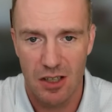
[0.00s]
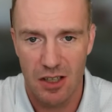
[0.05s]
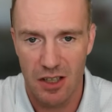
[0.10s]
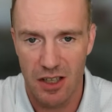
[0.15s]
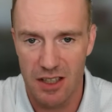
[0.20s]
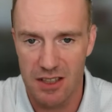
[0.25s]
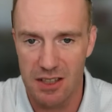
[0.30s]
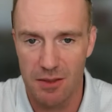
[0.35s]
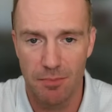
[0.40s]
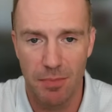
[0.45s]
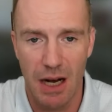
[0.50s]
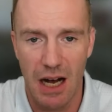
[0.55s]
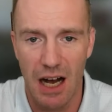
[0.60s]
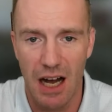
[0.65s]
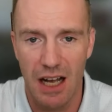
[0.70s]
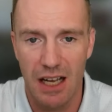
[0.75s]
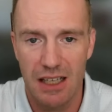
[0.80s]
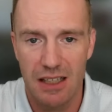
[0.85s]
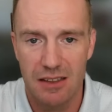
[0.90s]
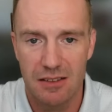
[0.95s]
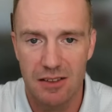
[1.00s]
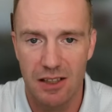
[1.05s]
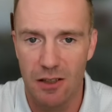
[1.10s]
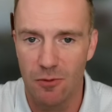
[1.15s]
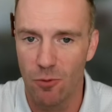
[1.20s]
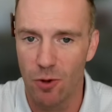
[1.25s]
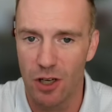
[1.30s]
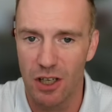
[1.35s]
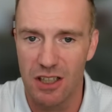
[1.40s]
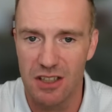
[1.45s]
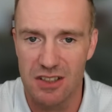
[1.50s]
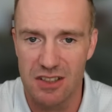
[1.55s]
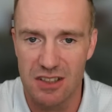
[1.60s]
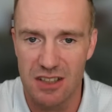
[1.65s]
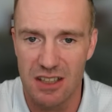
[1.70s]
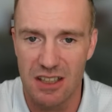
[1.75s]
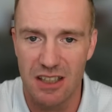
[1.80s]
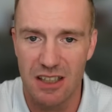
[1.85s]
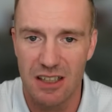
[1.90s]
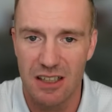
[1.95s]
it's a buy, and we're going to
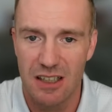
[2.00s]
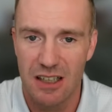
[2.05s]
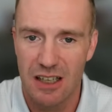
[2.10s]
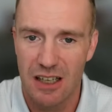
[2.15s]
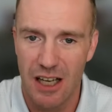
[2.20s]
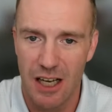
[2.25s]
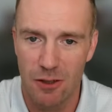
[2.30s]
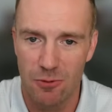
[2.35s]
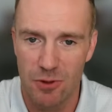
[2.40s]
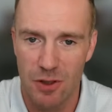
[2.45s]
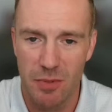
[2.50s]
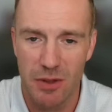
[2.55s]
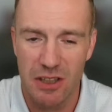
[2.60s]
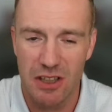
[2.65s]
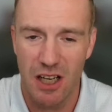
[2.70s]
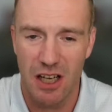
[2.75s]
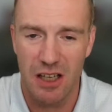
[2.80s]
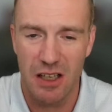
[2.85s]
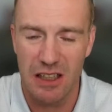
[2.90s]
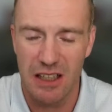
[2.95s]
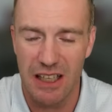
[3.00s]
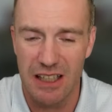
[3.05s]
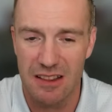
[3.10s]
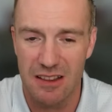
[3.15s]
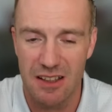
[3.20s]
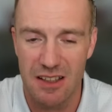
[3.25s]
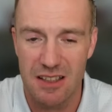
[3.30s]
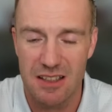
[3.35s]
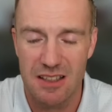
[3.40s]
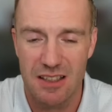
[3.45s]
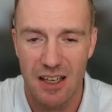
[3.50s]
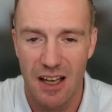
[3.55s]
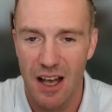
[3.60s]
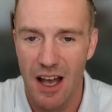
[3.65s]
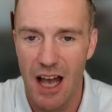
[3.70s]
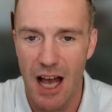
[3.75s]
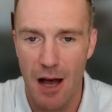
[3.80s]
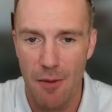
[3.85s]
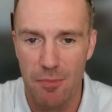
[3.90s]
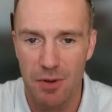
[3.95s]
see a ribbon cutting like this
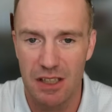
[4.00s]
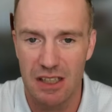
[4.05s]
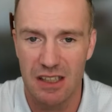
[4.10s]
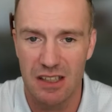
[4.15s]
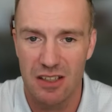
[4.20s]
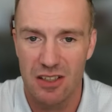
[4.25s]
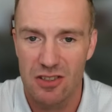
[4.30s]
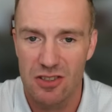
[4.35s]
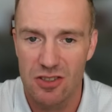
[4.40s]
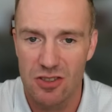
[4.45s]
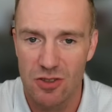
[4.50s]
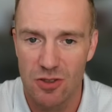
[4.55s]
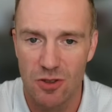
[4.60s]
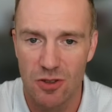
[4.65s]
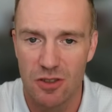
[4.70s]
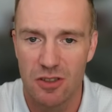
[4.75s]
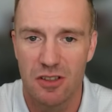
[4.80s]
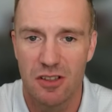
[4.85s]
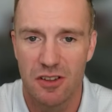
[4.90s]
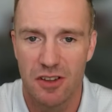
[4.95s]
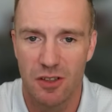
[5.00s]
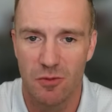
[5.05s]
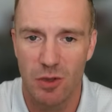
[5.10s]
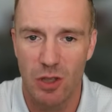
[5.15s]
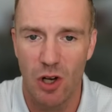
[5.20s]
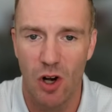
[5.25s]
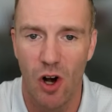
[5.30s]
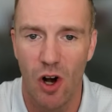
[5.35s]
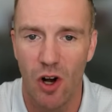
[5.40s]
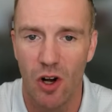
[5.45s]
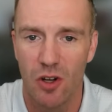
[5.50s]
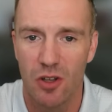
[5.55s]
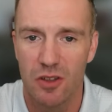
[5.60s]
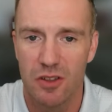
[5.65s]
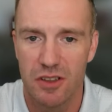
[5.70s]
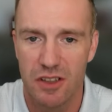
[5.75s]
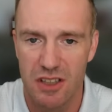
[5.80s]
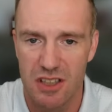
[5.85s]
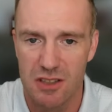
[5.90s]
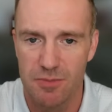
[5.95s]
happening sooner than we all
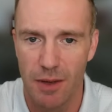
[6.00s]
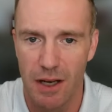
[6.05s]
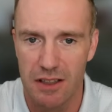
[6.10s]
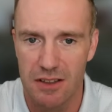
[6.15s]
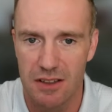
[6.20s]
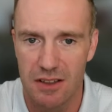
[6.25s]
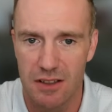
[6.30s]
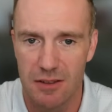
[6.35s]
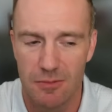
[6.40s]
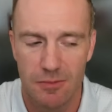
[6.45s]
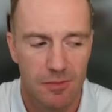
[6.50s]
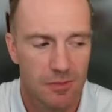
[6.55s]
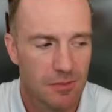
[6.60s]
expected.